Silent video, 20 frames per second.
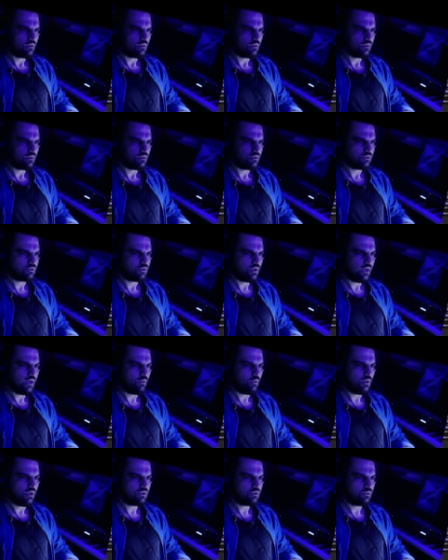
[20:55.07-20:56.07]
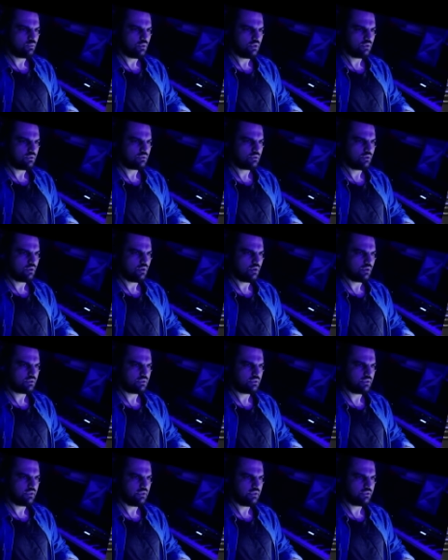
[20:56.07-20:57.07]
So I want one chord
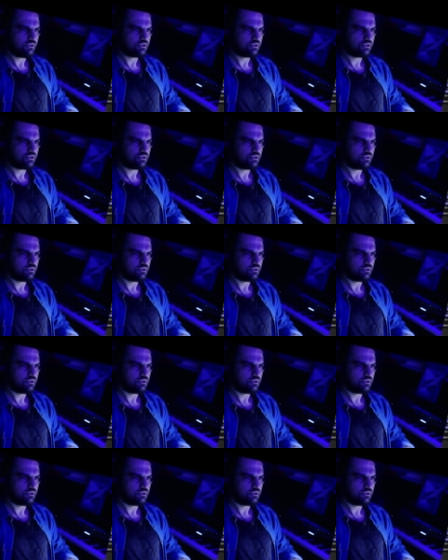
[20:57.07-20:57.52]
in each